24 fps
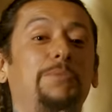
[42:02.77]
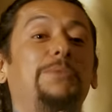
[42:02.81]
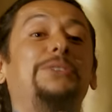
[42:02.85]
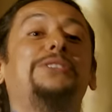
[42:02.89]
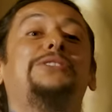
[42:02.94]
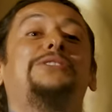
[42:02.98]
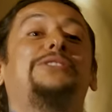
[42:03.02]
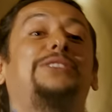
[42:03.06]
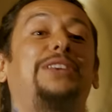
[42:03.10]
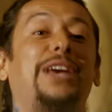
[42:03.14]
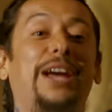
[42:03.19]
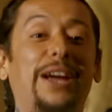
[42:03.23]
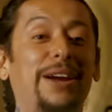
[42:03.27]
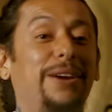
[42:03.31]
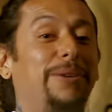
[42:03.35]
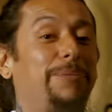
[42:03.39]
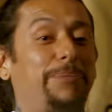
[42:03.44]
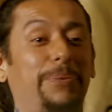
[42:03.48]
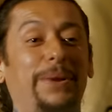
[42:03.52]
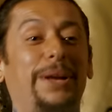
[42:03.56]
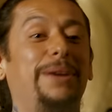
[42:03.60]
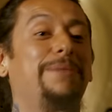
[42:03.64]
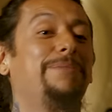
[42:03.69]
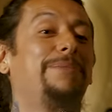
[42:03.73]
to be
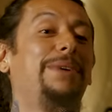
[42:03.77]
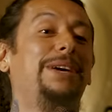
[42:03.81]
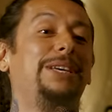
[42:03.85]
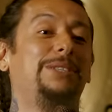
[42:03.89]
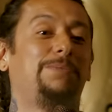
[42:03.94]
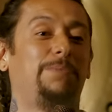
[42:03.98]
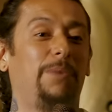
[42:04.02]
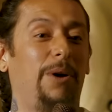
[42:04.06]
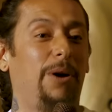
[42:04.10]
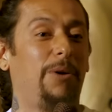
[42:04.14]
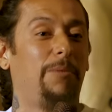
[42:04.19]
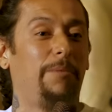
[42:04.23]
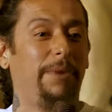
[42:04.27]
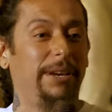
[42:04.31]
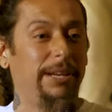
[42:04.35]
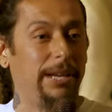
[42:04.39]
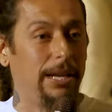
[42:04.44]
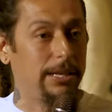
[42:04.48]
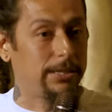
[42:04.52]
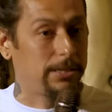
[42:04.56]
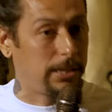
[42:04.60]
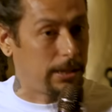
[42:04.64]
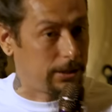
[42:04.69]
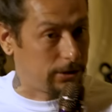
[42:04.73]
scared playing baseball when my
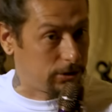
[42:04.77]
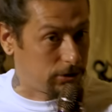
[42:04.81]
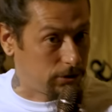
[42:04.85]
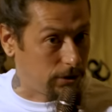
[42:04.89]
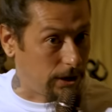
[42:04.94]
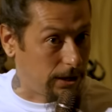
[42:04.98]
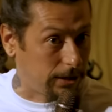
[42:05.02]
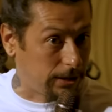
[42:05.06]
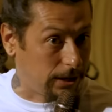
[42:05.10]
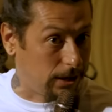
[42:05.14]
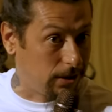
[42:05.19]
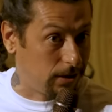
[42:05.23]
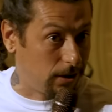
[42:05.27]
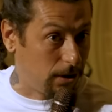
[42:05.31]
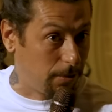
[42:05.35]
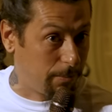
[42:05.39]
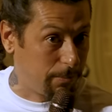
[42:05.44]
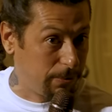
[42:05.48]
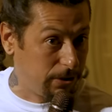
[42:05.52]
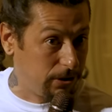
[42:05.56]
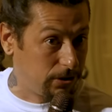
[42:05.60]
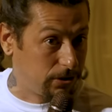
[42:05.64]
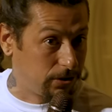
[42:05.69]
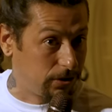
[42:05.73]
dad's like, strike out, I'll
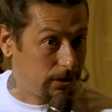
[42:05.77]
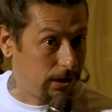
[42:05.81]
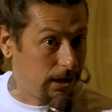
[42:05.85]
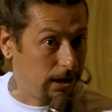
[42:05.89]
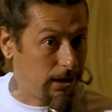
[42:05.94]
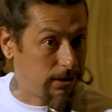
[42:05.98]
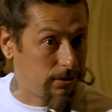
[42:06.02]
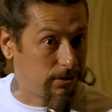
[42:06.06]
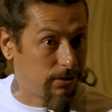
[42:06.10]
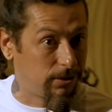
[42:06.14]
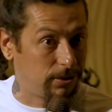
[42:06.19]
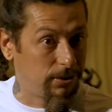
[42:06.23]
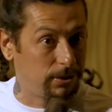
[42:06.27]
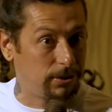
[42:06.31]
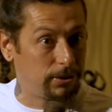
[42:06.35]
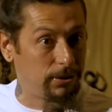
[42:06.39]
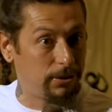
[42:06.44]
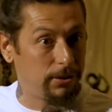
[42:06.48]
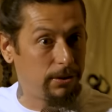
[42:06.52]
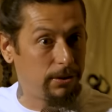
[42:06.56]
beat your ass.